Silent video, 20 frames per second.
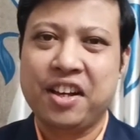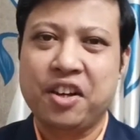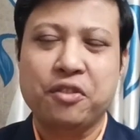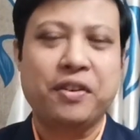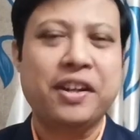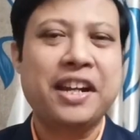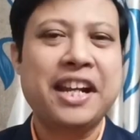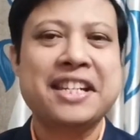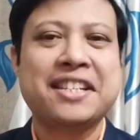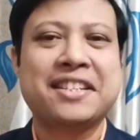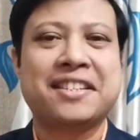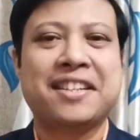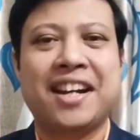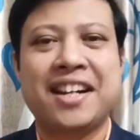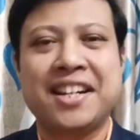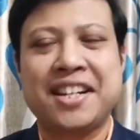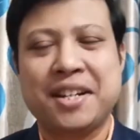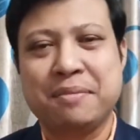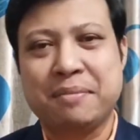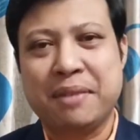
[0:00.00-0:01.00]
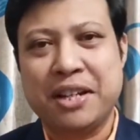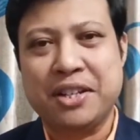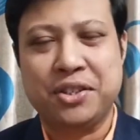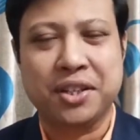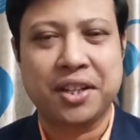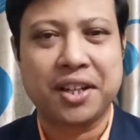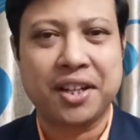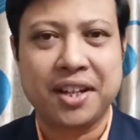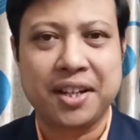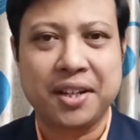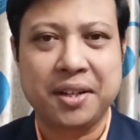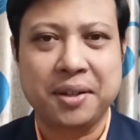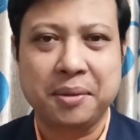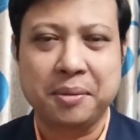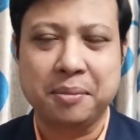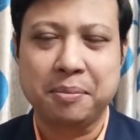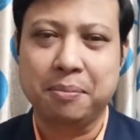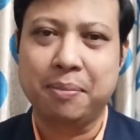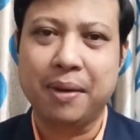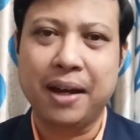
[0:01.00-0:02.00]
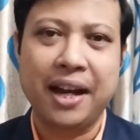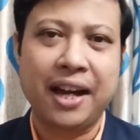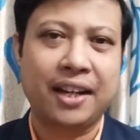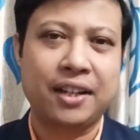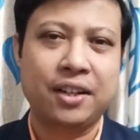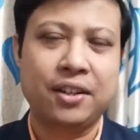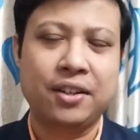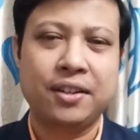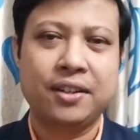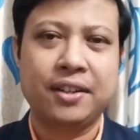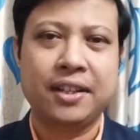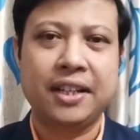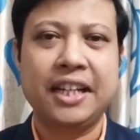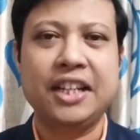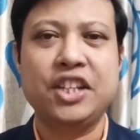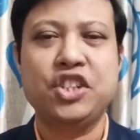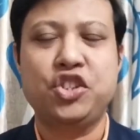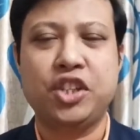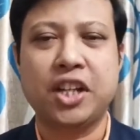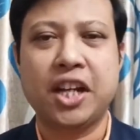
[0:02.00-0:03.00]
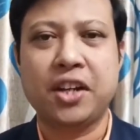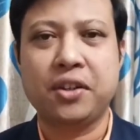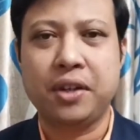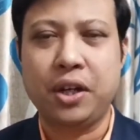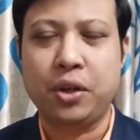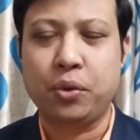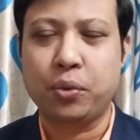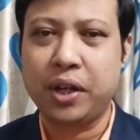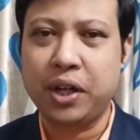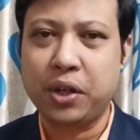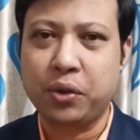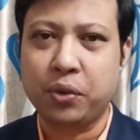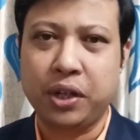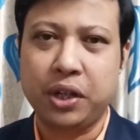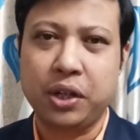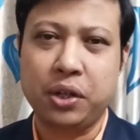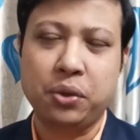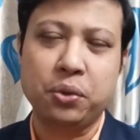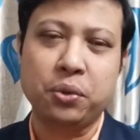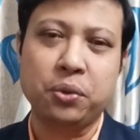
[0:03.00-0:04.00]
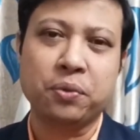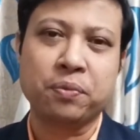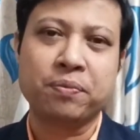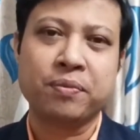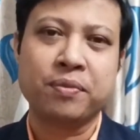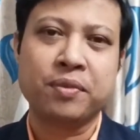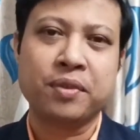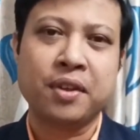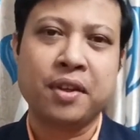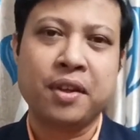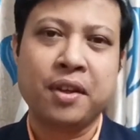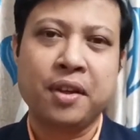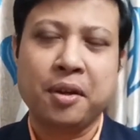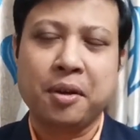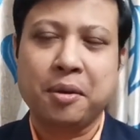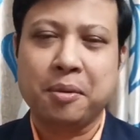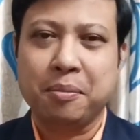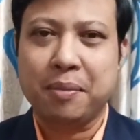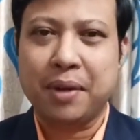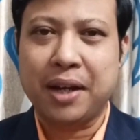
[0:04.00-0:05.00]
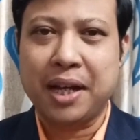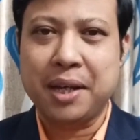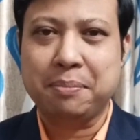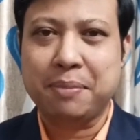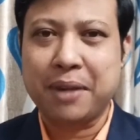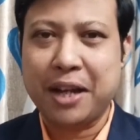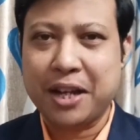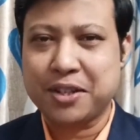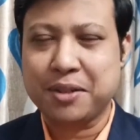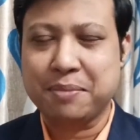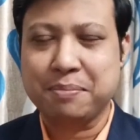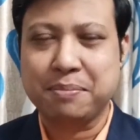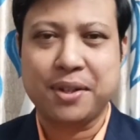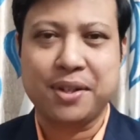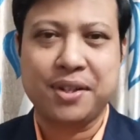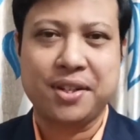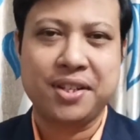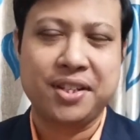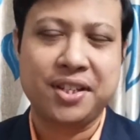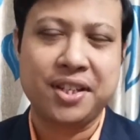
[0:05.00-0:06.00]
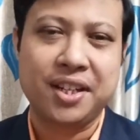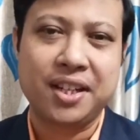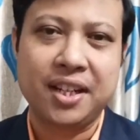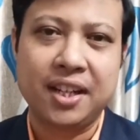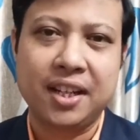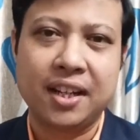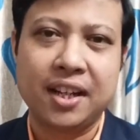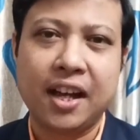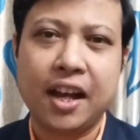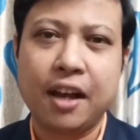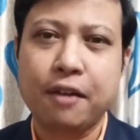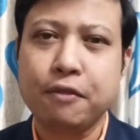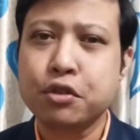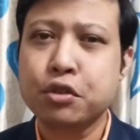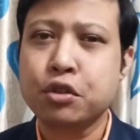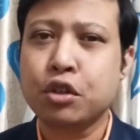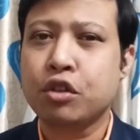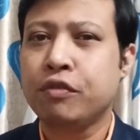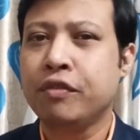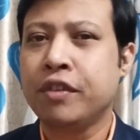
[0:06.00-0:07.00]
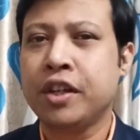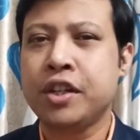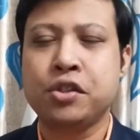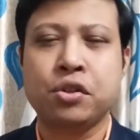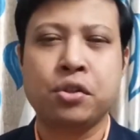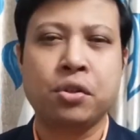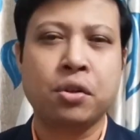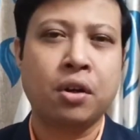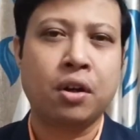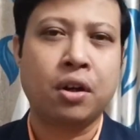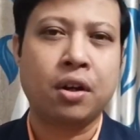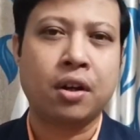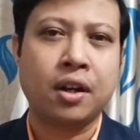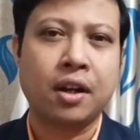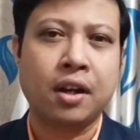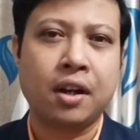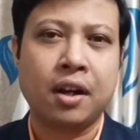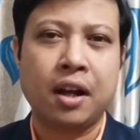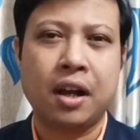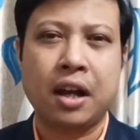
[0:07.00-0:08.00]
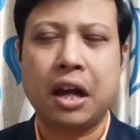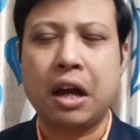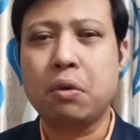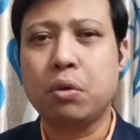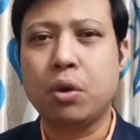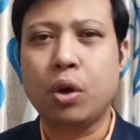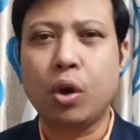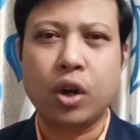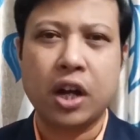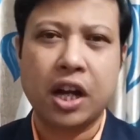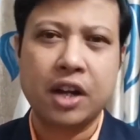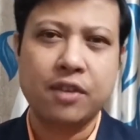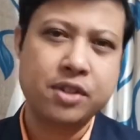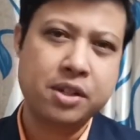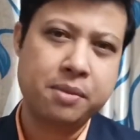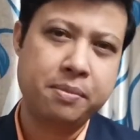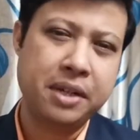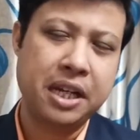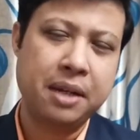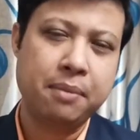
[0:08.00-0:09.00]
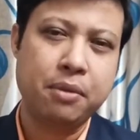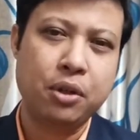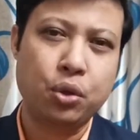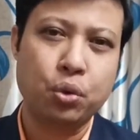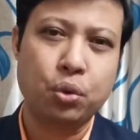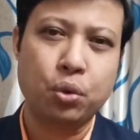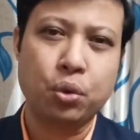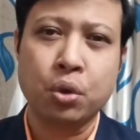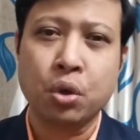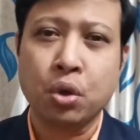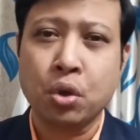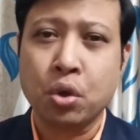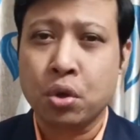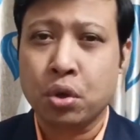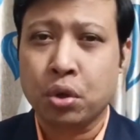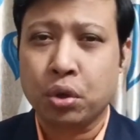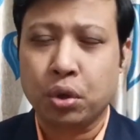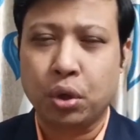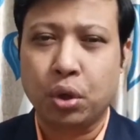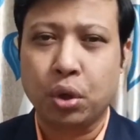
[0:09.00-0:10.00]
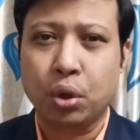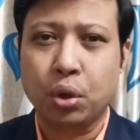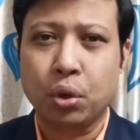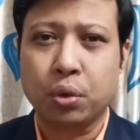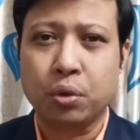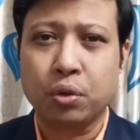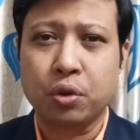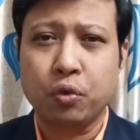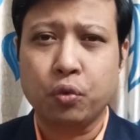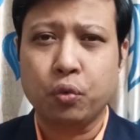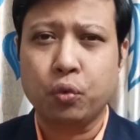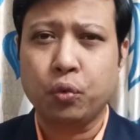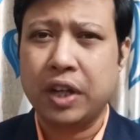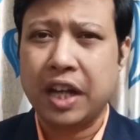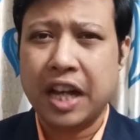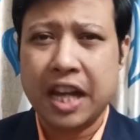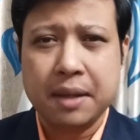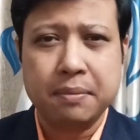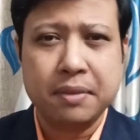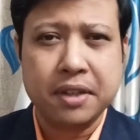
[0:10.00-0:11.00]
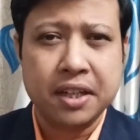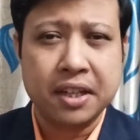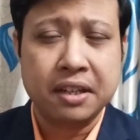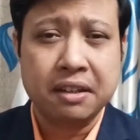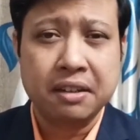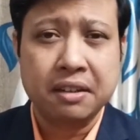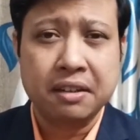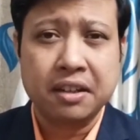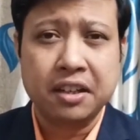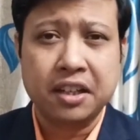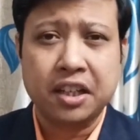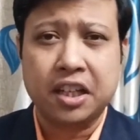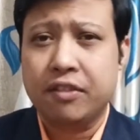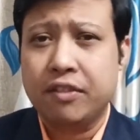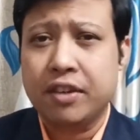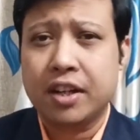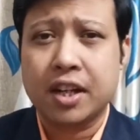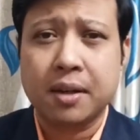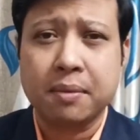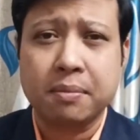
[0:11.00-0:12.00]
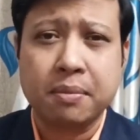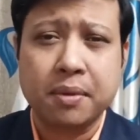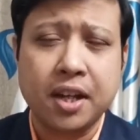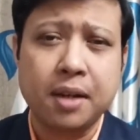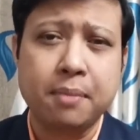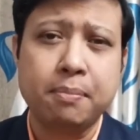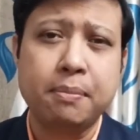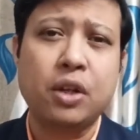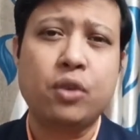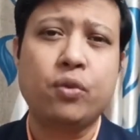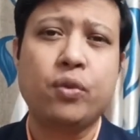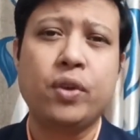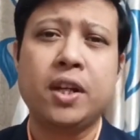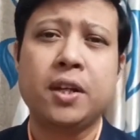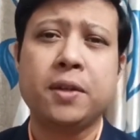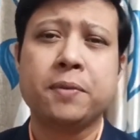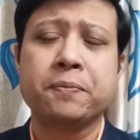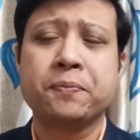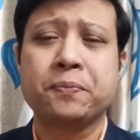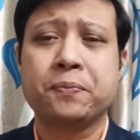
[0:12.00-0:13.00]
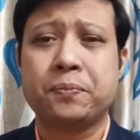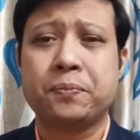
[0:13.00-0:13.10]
When I started my journey back in January 2022, my passionpreneur journey, I was not very sure how long I will be able to go. Will I be giving up in between?